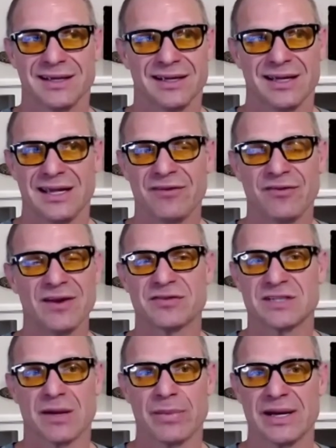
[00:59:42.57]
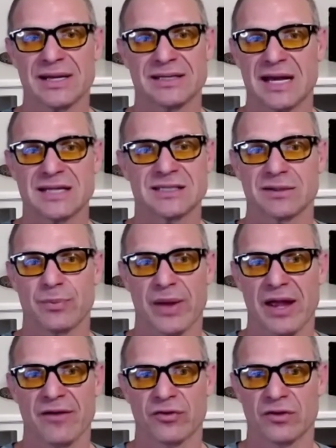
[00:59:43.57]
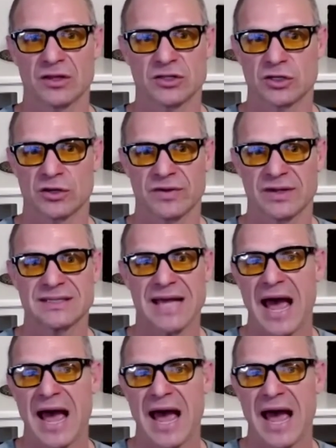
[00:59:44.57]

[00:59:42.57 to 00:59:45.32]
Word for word: even if somebody doesn't pay for the service